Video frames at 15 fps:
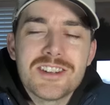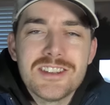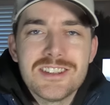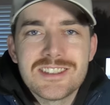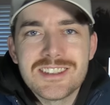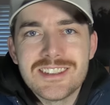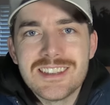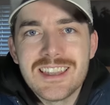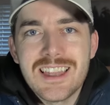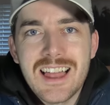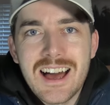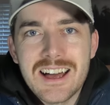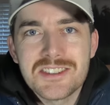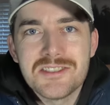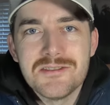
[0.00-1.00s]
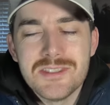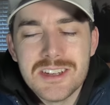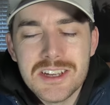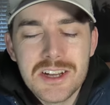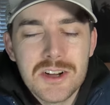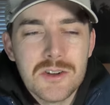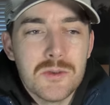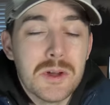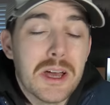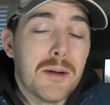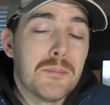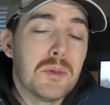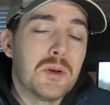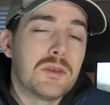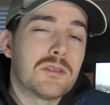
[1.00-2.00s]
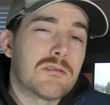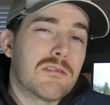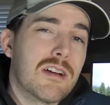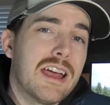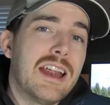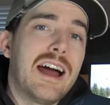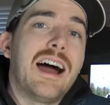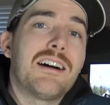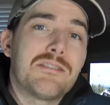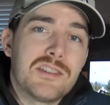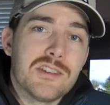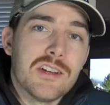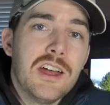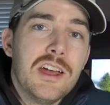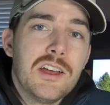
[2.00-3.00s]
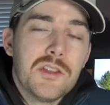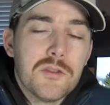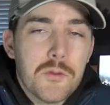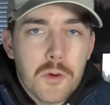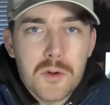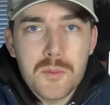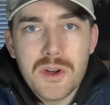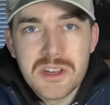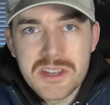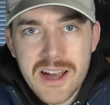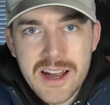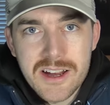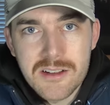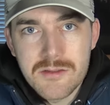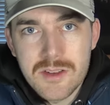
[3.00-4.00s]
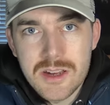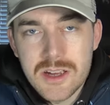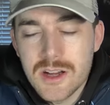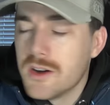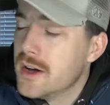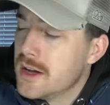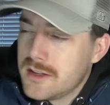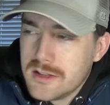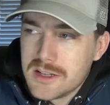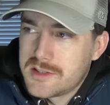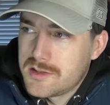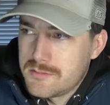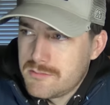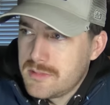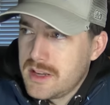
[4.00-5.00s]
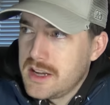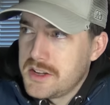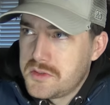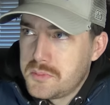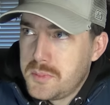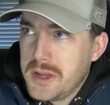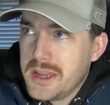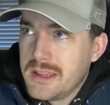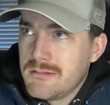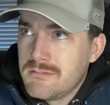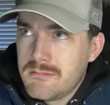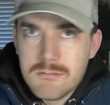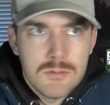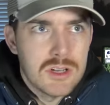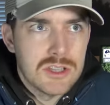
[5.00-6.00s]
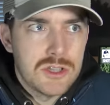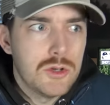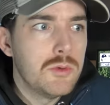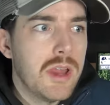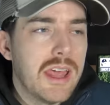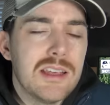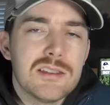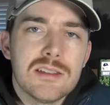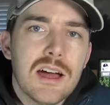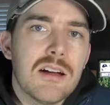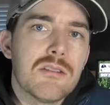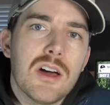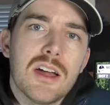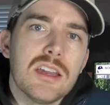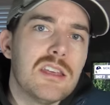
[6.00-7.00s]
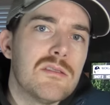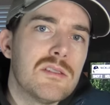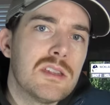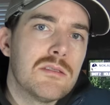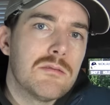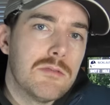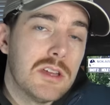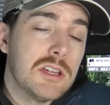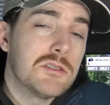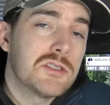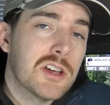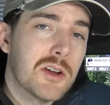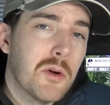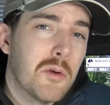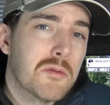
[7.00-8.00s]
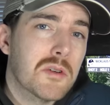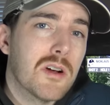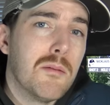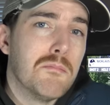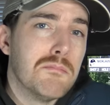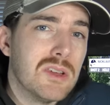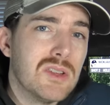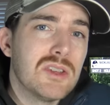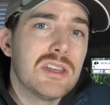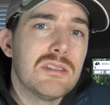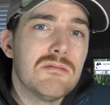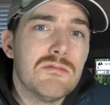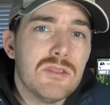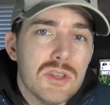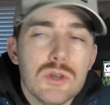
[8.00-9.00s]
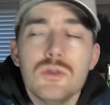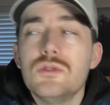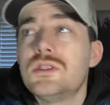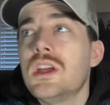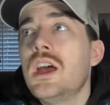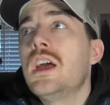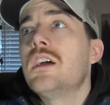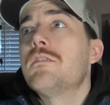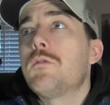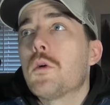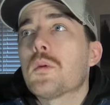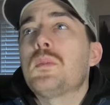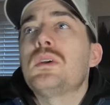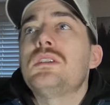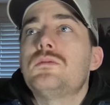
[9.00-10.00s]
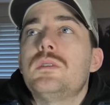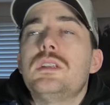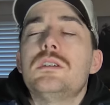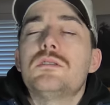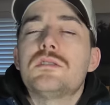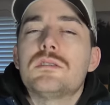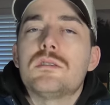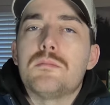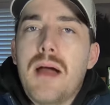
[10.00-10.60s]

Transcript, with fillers: on this in the last video we uploaded right after the Foreplay tiger video. Listen, it's been what, two days now, not even. Videos got over a million views. Foreplay's videos in the